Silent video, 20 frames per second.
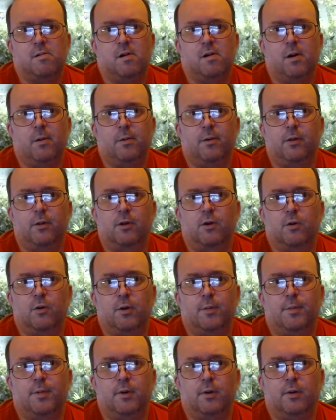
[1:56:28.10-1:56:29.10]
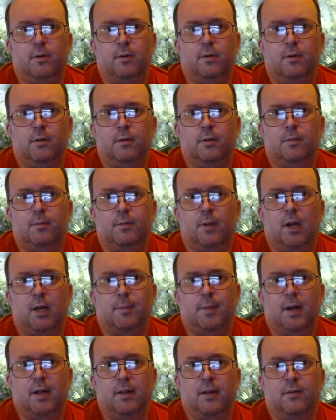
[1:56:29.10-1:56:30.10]
We've got coypu,
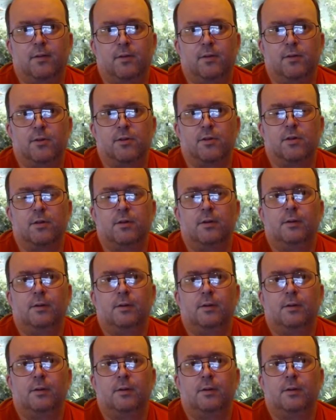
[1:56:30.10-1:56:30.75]
black panthers.